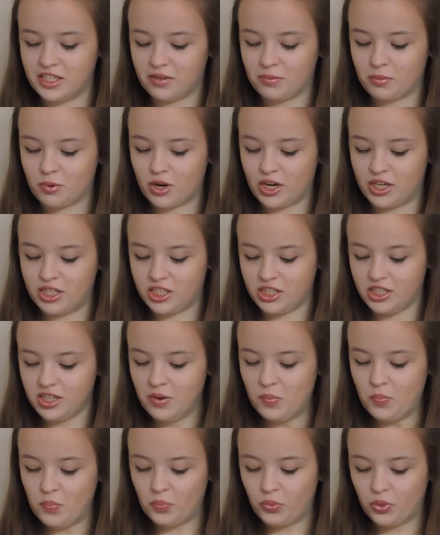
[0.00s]
deliberation.
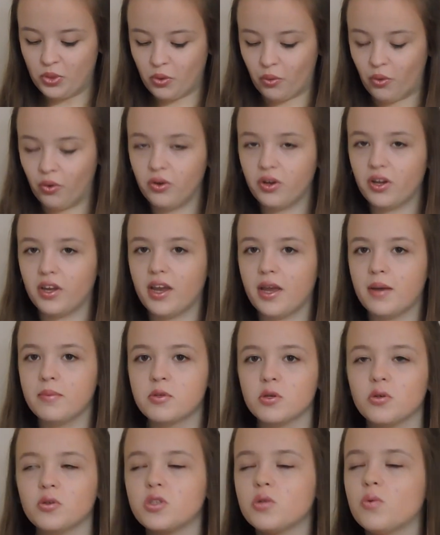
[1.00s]
Hunger
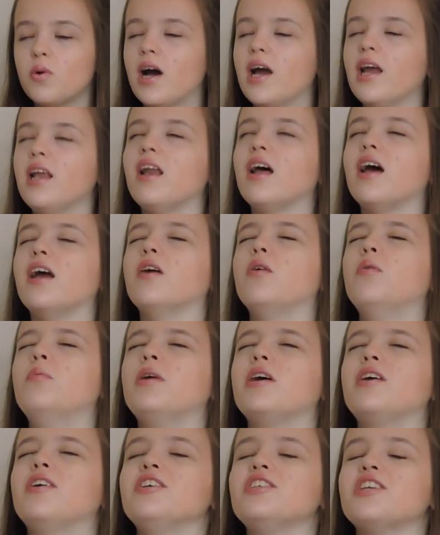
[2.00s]
Games or Twilight? Oh
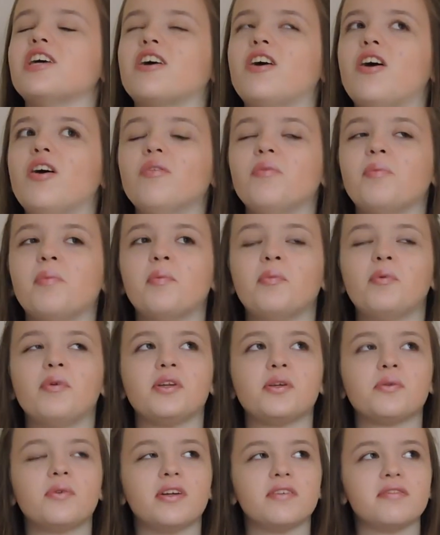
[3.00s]
my gosh, I can't remember
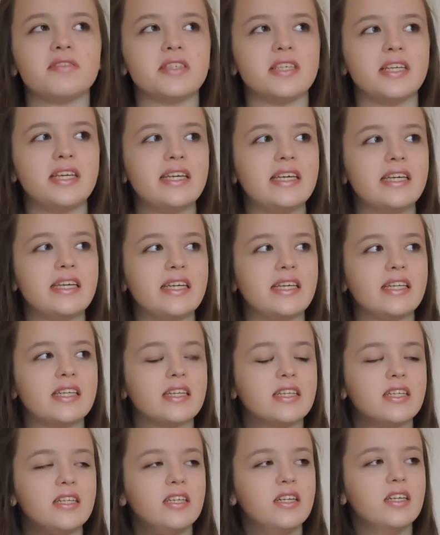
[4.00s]
which one I've
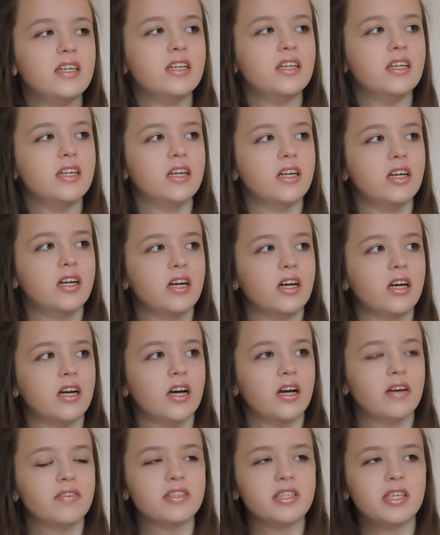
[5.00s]
seen.
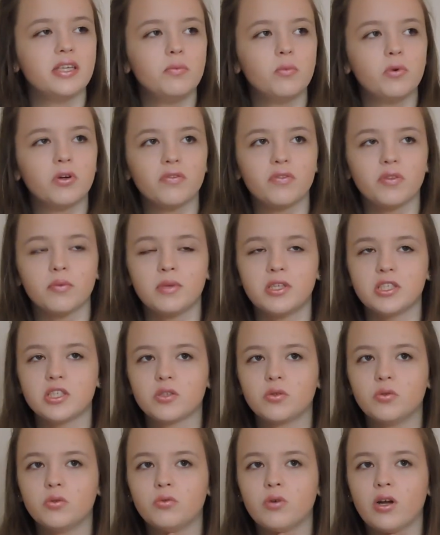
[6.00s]
I've seen one of them in
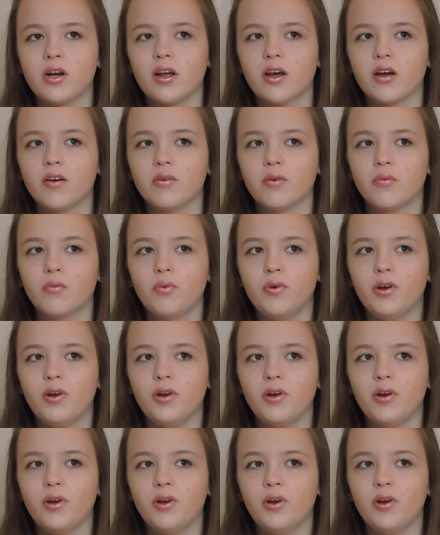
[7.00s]
school and I have a